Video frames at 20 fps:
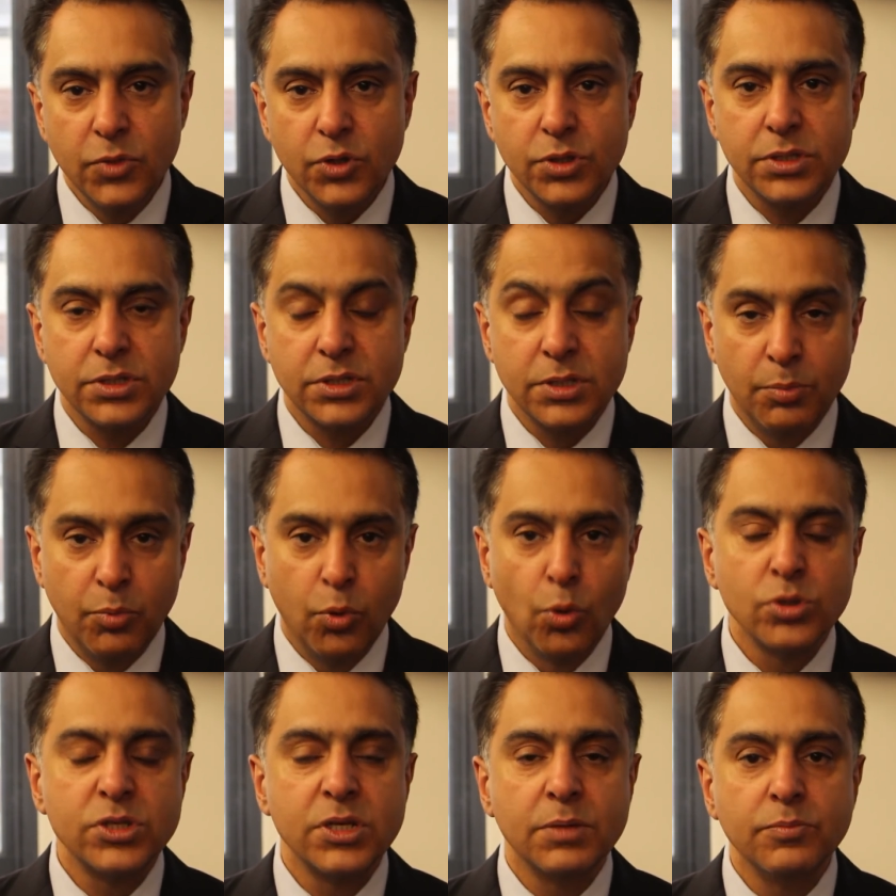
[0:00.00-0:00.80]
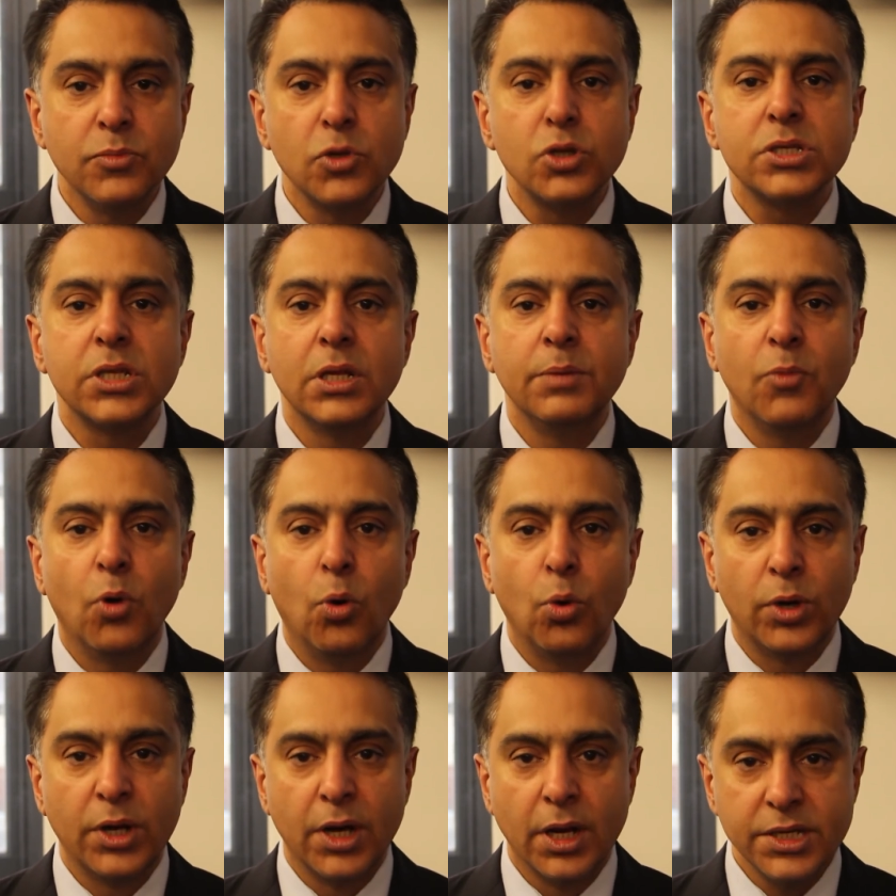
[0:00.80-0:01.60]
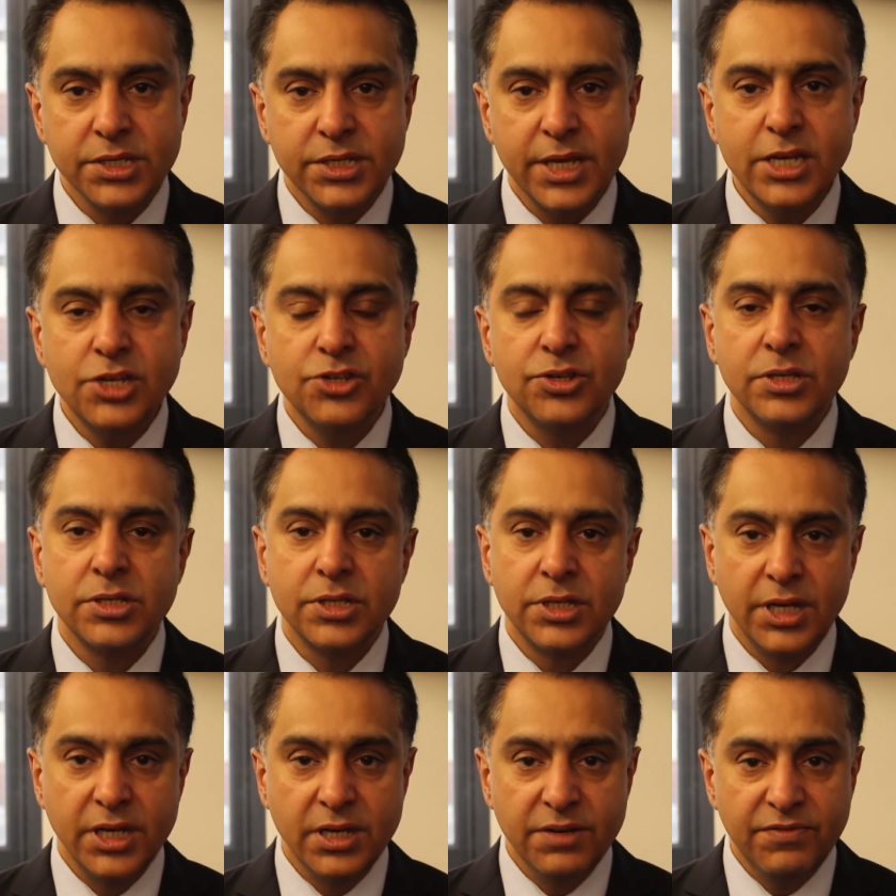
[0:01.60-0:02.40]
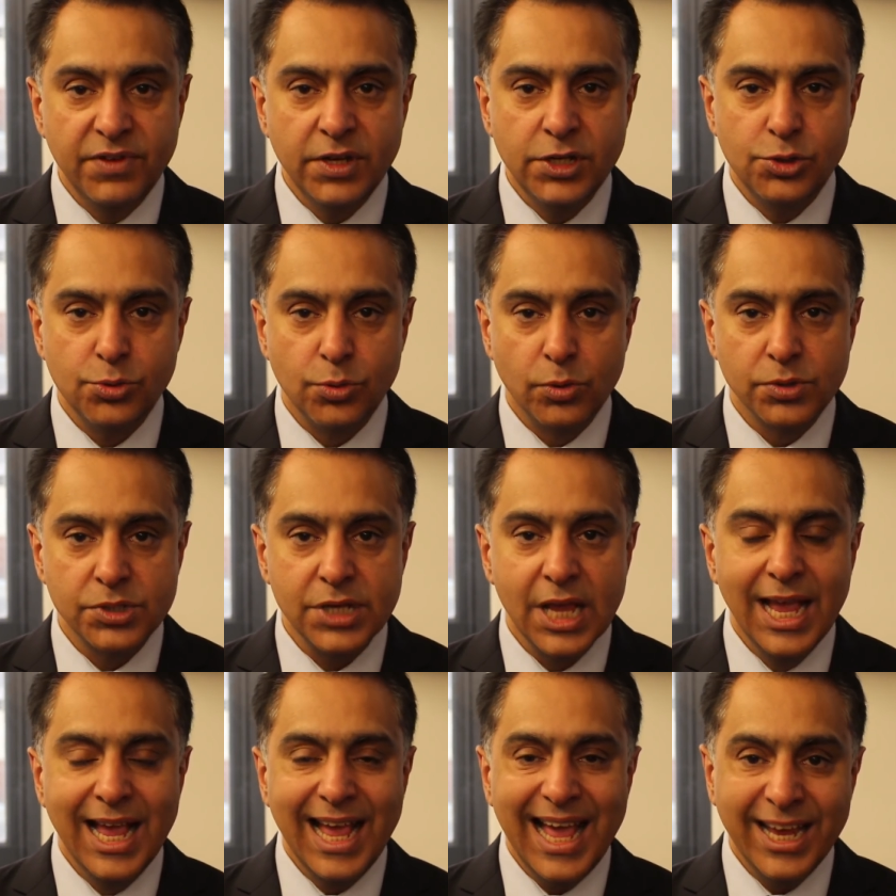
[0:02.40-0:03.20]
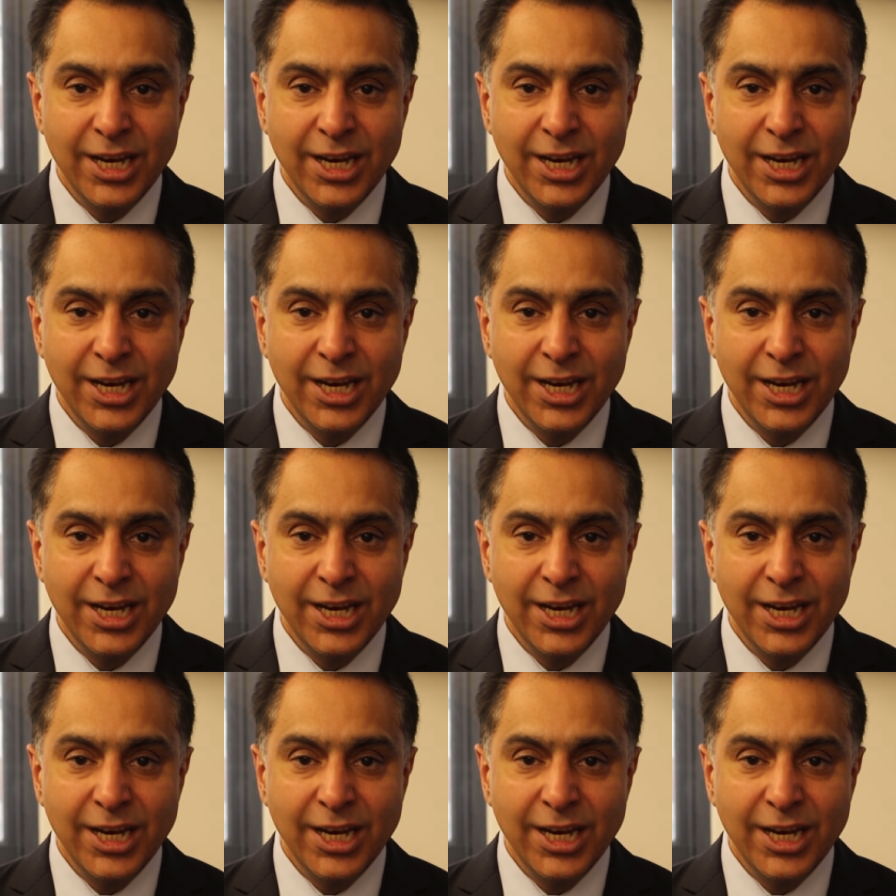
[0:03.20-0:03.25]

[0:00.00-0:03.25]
supporting Muslim organisations and individuals,